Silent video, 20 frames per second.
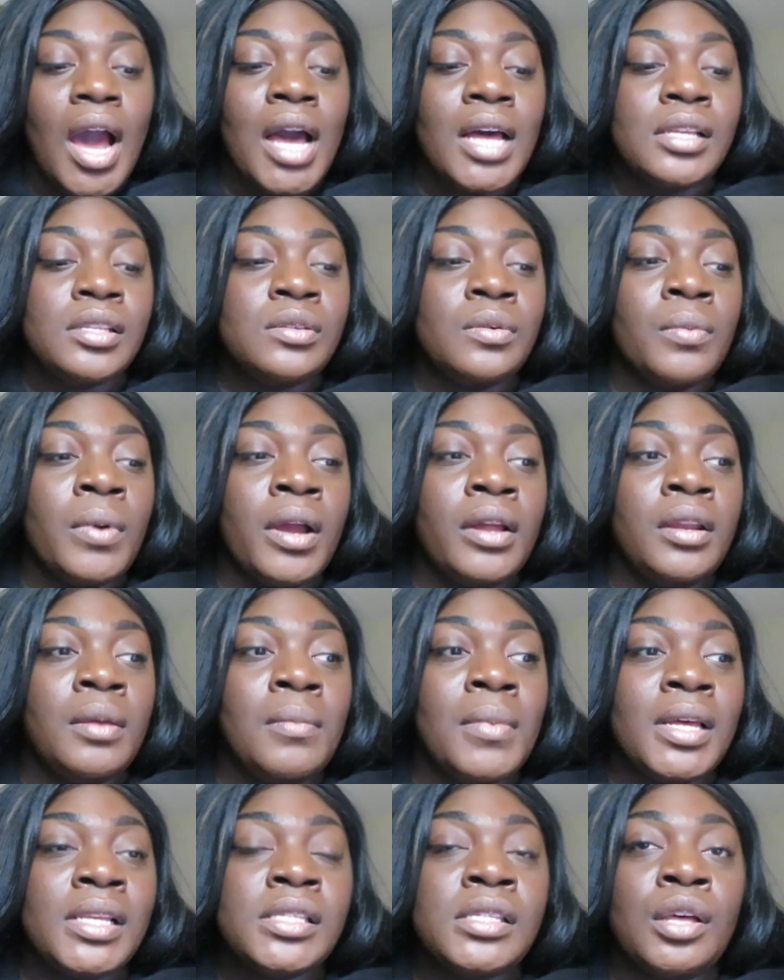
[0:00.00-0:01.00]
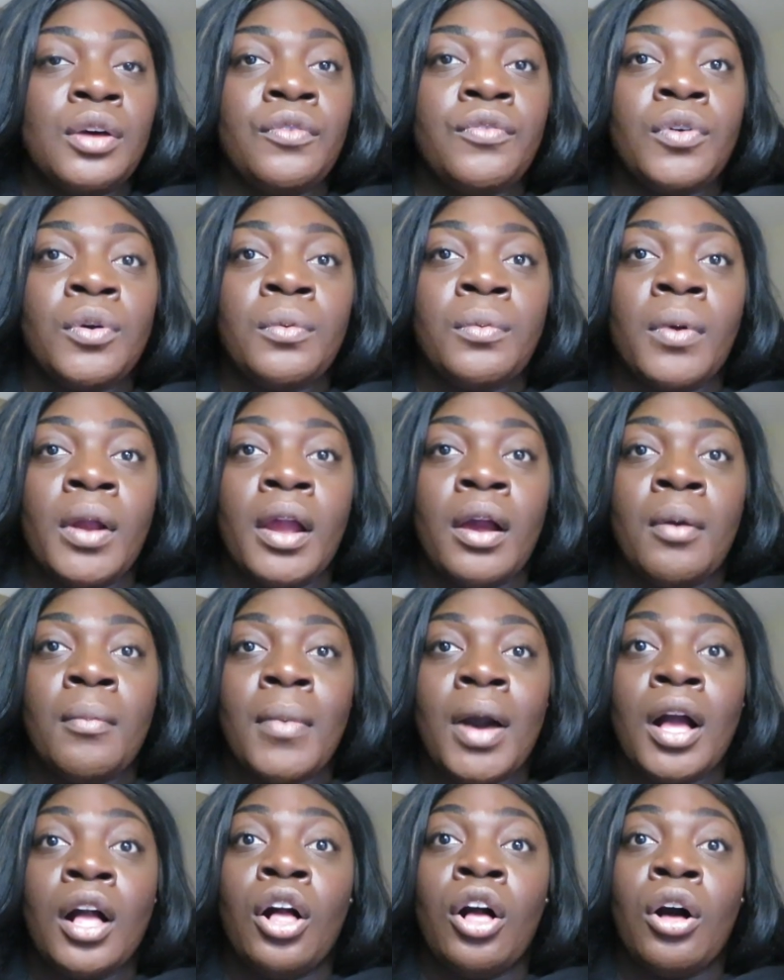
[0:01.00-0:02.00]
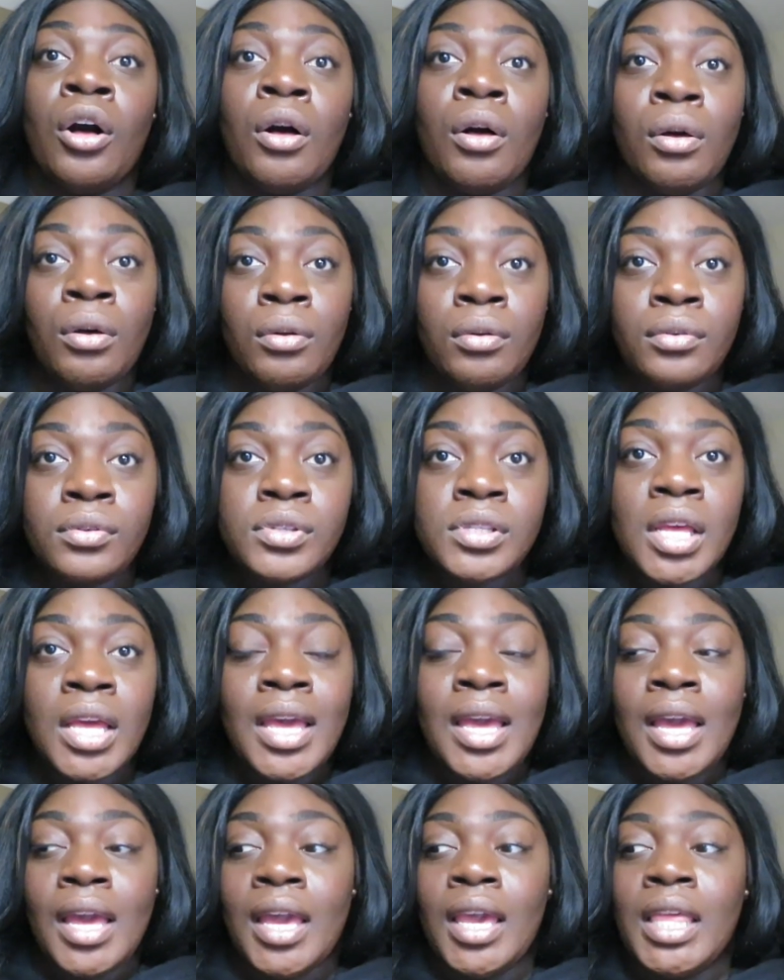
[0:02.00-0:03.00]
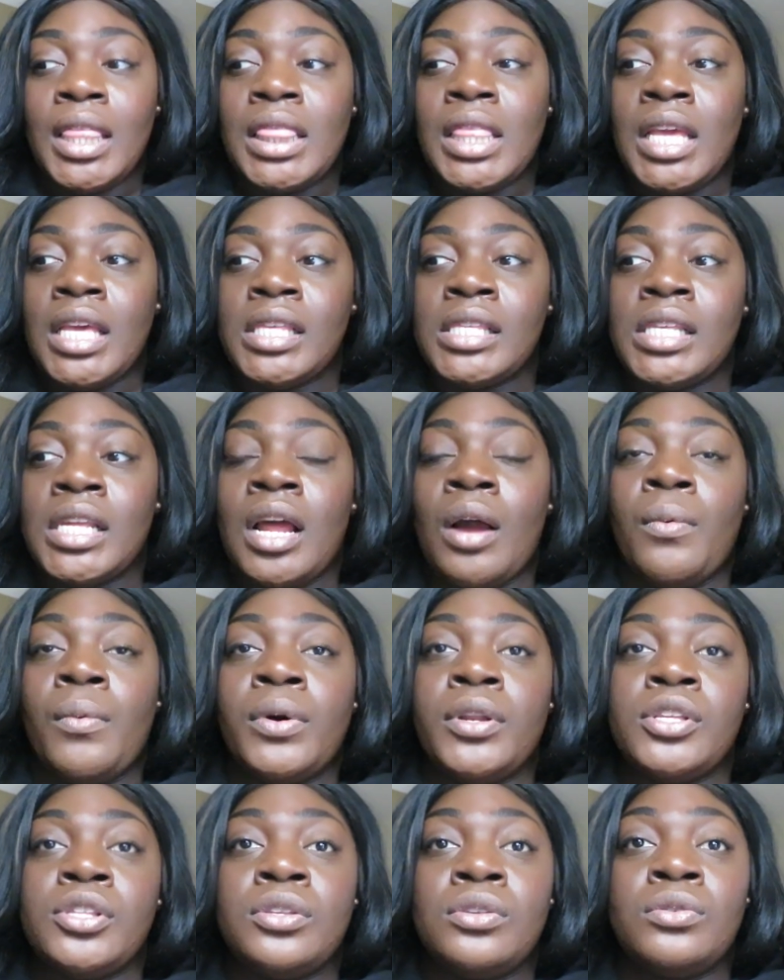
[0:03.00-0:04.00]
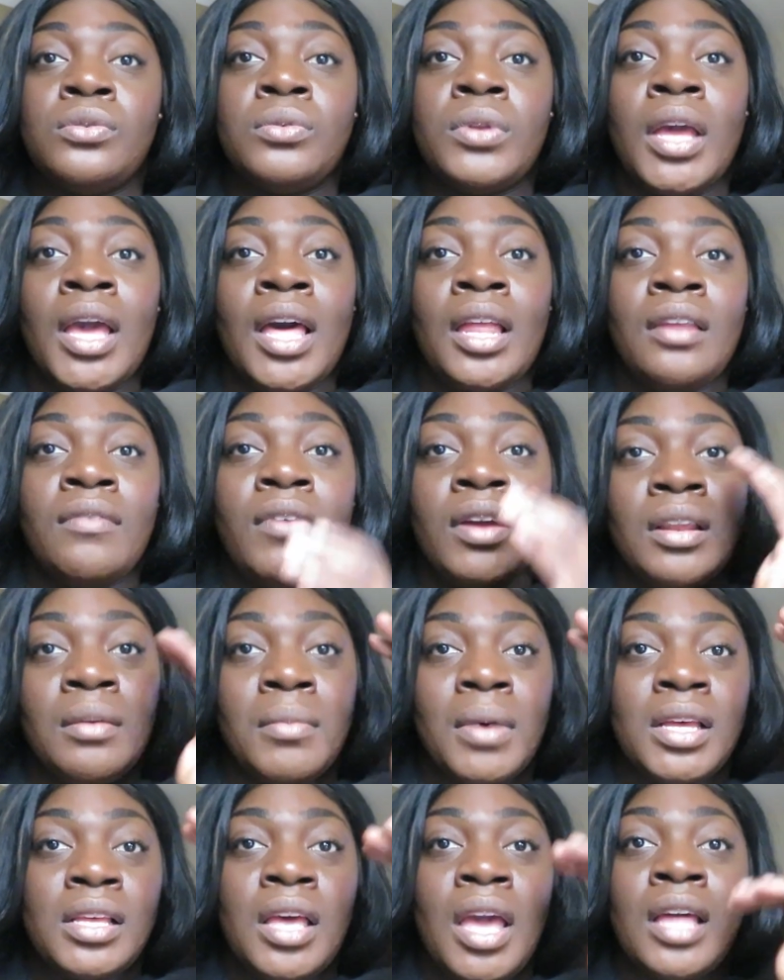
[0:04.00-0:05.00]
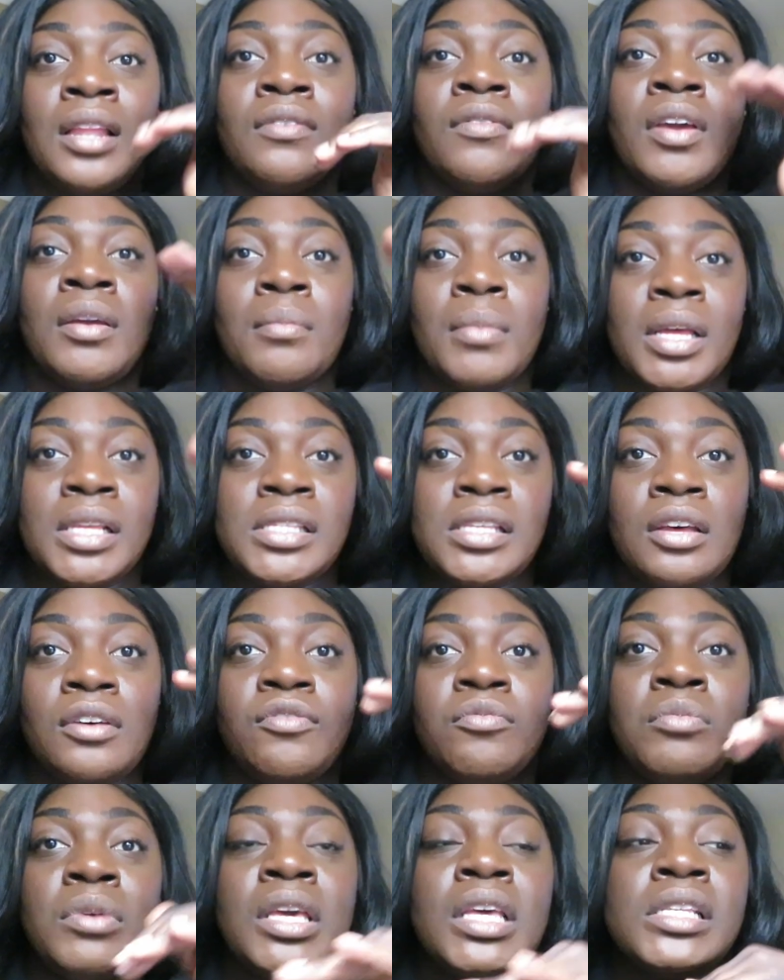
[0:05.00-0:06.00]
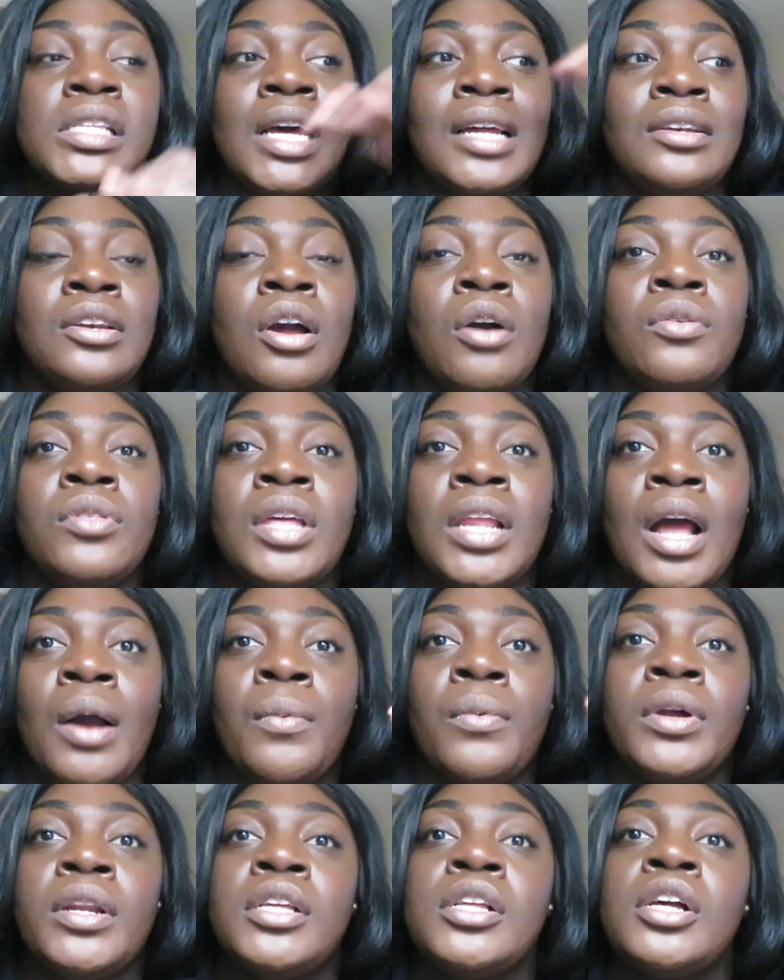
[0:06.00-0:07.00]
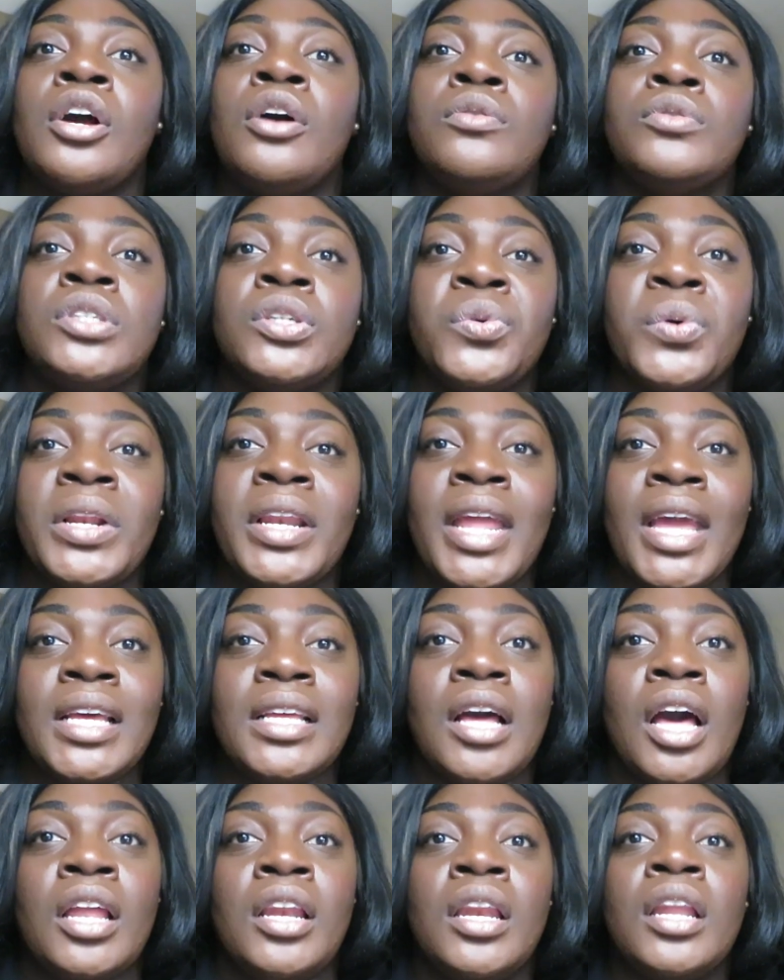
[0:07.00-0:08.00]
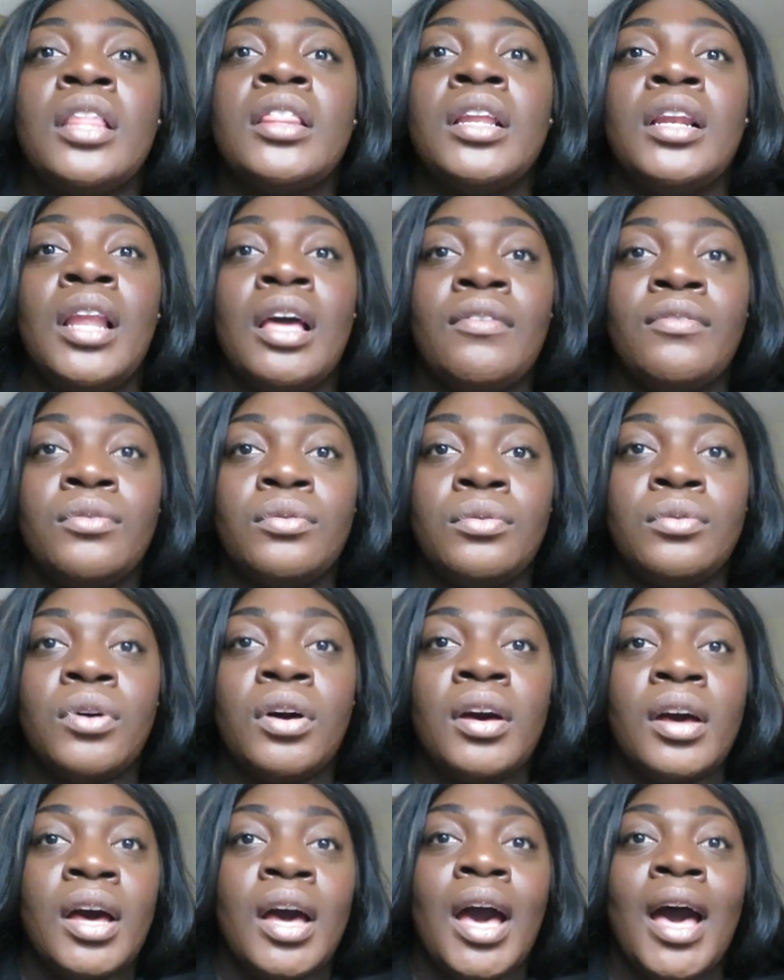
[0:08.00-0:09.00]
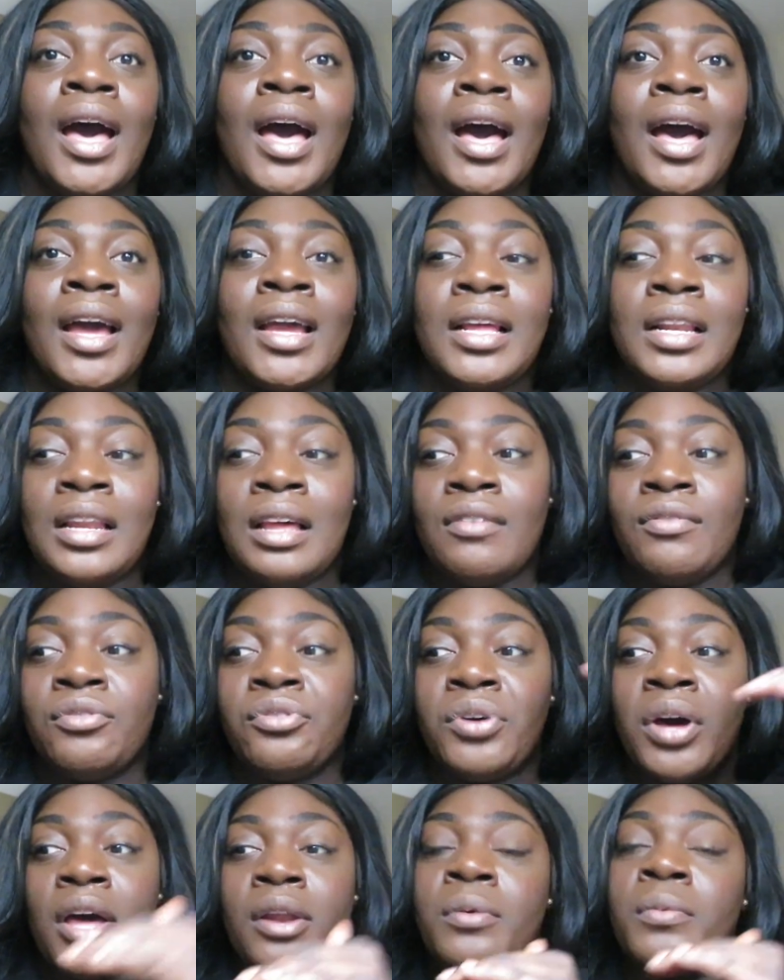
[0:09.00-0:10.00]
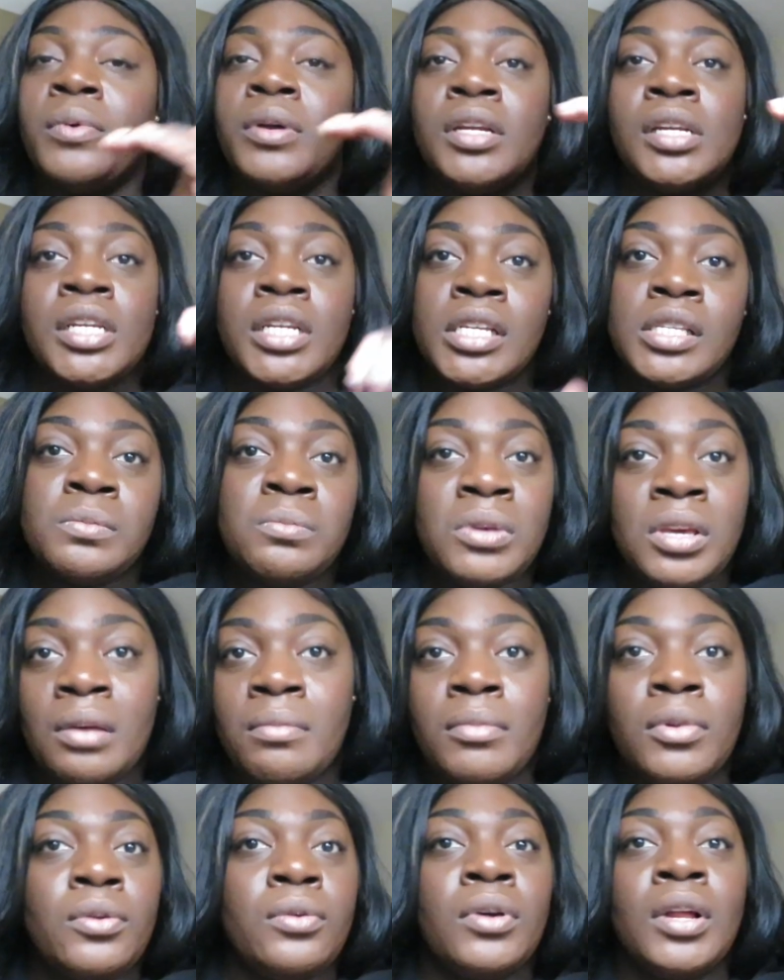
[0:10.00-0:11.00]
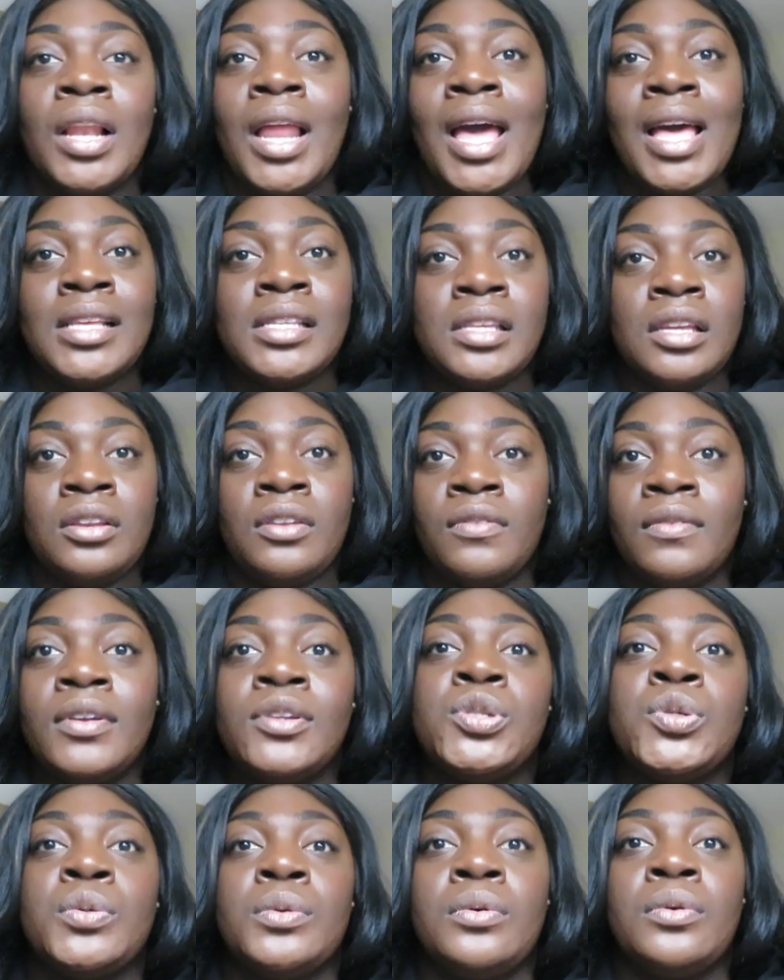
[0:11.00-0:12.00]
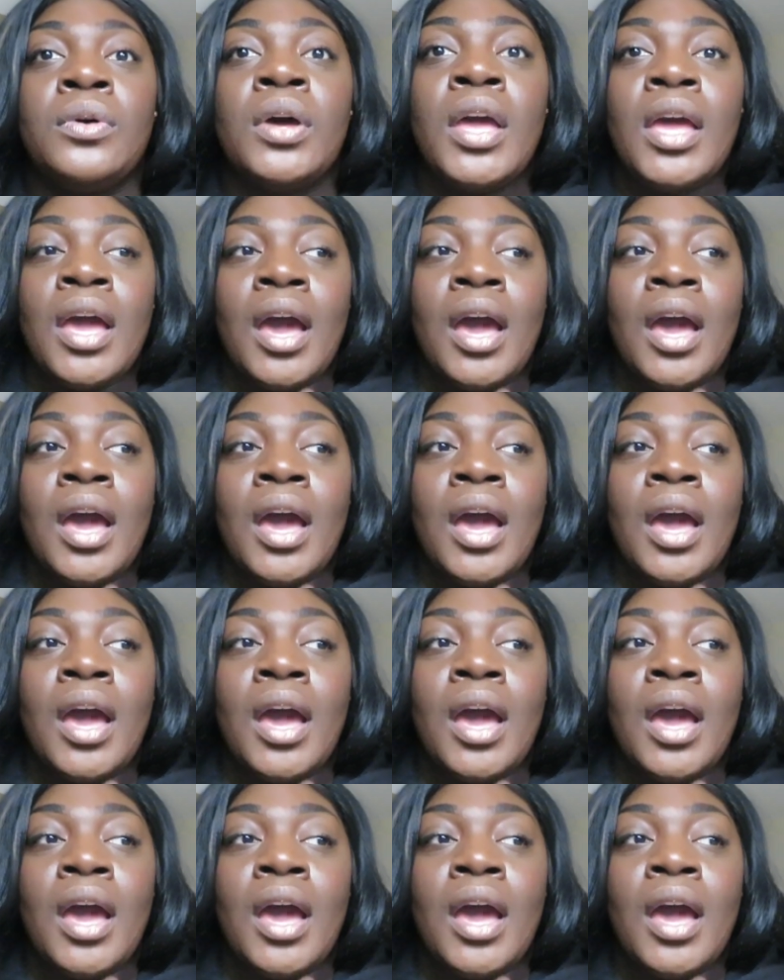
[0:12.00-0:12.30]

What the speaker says: I surrounded myself around my goals and things that I wanted to do to elevate myself, because I know that I want to go to another level, a higher level. I don't want to just be a middle class individual.